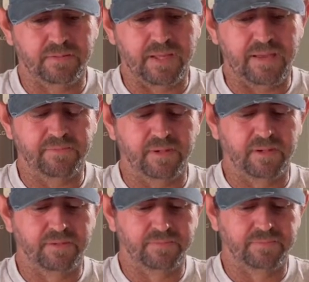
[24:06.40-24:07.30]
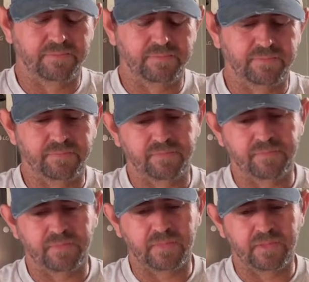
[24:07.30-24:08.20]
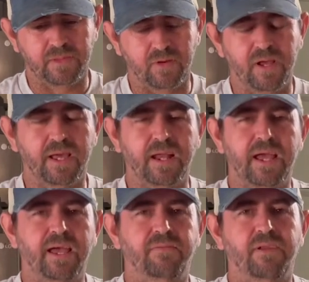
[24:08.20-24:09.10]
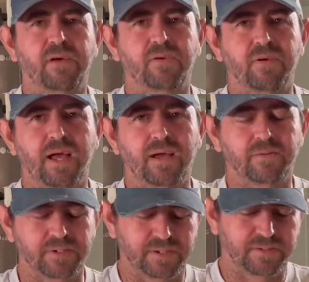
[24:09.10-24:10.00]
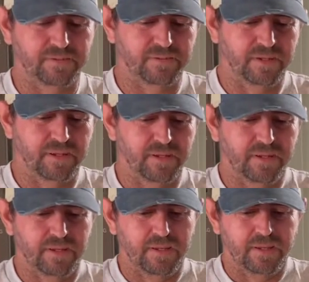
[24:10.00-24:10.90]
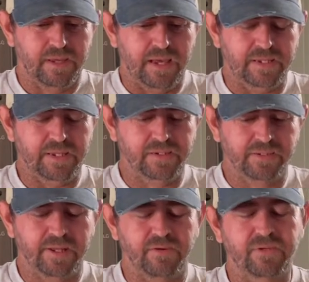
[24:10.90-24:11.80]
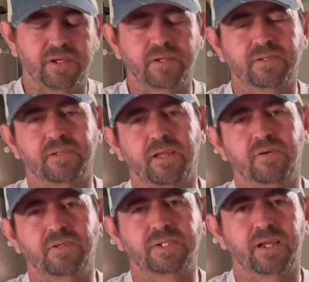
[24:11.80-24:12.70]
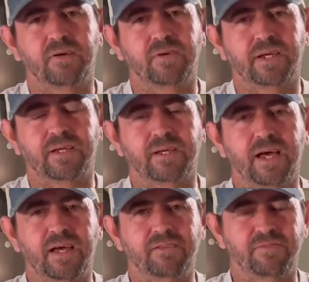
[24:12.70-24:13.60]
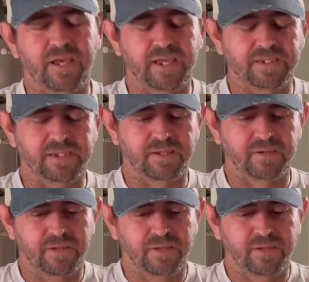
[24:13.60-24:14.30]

After 3.5 long hours. I usually don't cook low and slow, I cook hot and fast, so